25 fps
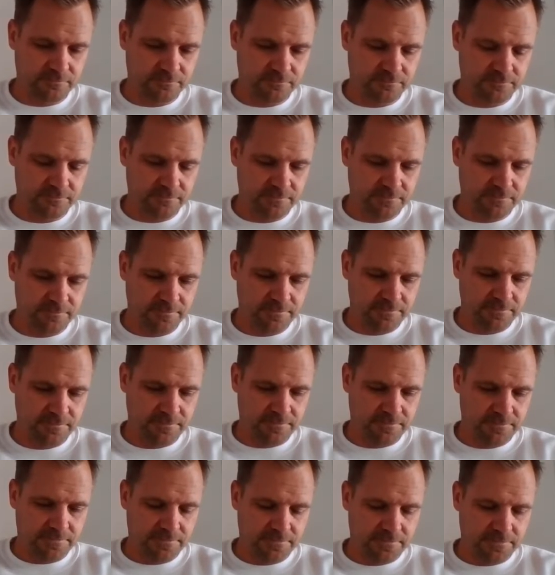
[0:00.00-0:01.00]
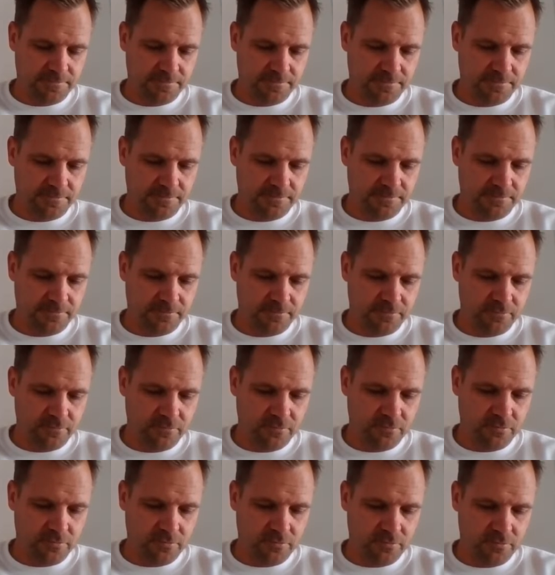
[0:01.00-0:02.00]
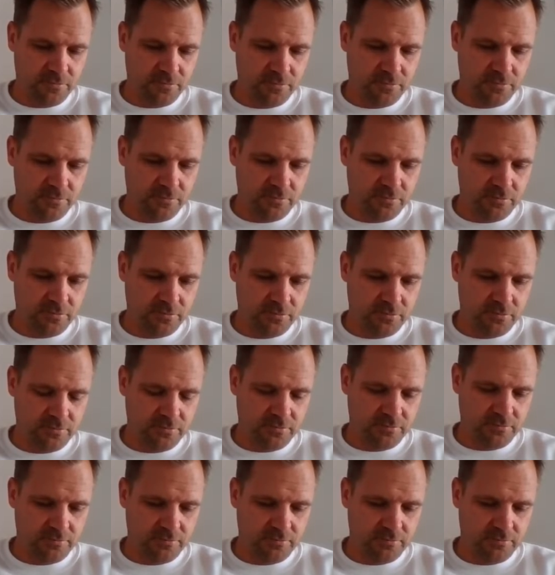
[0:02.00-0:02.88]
The person shown says nothing.